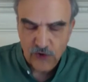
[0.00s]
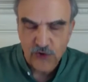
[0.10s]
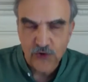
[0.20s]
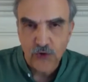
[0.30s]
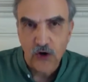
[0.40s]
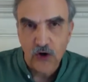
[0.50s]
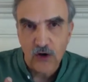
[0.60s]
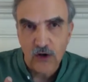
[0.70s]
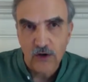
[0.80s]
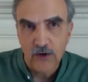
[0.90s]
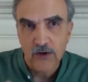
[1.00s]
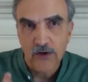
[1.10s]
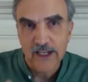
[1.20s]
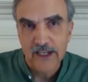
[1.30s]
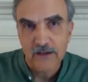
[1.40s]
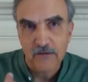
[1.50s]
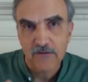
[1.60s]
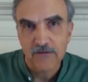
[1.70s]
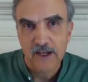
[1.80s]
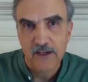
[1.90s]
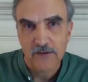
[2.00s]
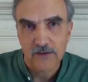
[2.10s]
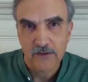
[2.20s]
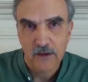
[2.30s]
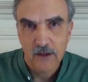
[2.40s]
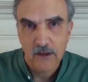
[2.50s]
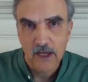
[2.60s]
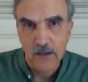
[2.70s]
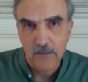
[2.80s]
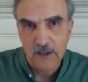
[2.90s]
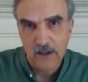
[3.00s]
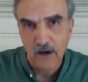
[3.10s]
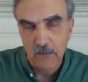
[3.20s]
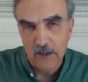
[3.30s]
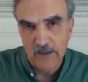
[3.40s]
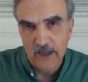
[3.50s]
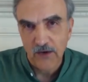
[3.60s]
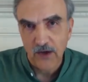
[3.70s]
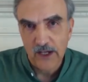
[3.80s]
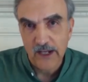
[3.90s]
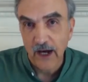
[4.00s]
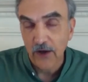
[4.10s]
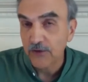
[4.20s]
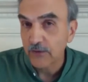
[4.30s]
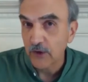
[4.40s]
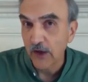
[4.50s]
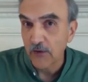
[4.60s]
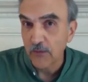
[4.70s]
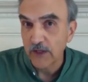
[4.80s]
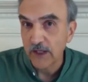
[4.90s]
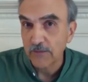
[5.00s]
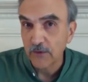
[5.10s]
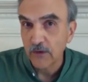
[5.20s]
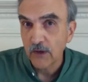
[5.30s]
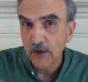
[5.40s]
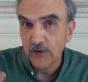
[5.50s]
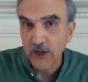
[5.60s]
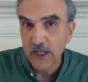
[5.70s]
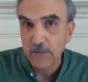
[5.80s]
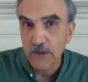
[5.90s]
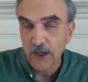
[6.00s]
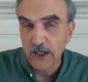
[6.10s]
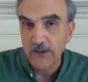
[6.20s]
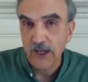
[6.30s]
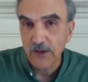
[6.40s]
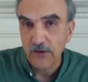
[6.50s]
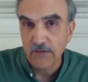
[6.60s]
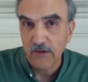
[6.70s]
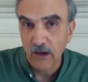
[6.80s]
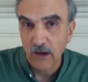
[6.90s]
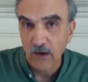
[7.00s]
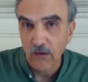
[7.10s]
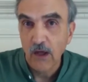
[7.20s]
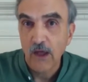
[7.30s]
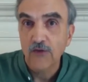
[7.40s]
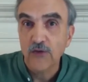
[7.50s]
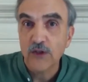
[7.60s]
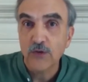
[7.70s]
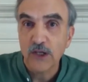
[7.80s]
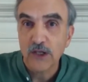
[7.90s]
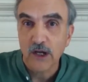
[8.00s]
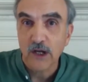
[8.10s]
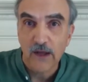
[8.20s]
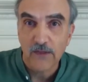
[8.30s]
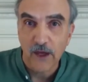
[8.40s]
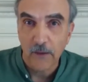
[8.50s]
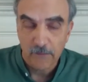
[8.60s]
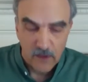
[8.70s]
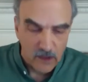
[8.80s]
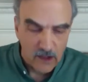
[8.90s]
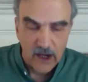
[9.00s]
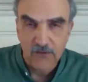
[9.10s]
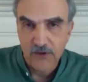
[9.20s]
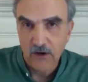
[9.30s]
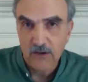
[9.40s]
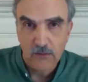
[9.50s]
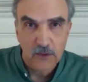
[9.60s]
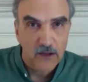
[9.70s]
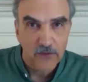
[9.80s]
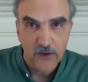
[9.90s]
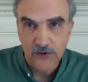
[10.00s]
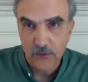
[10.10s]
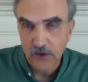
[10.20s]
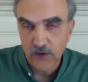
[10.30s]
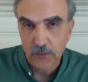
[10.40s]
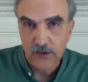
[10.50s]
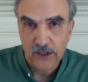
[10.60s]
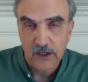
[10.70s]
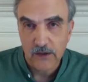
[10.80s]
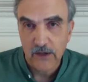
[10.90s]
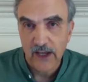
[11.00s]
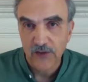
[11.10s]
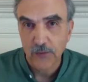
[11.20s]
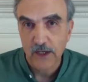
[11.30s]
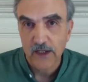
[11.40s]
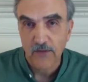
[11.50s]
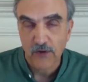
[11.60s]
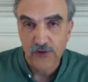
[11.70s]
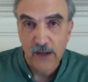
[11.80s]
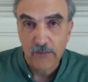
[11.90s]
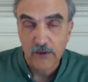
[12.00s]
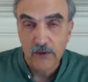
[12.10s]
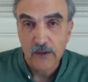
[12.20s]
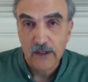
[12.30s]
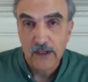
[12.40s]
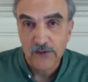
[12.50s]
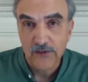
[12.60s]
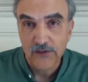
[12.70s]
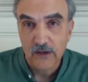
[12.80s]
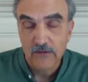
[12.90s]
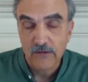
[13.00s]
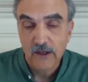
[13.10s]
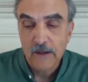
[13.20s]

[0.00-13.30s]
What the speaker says: stronger in faith and becoming that lighthouse for other people to emulate and to follow so you can guide them. I've talked about this in this particular aspect of the chapel itself,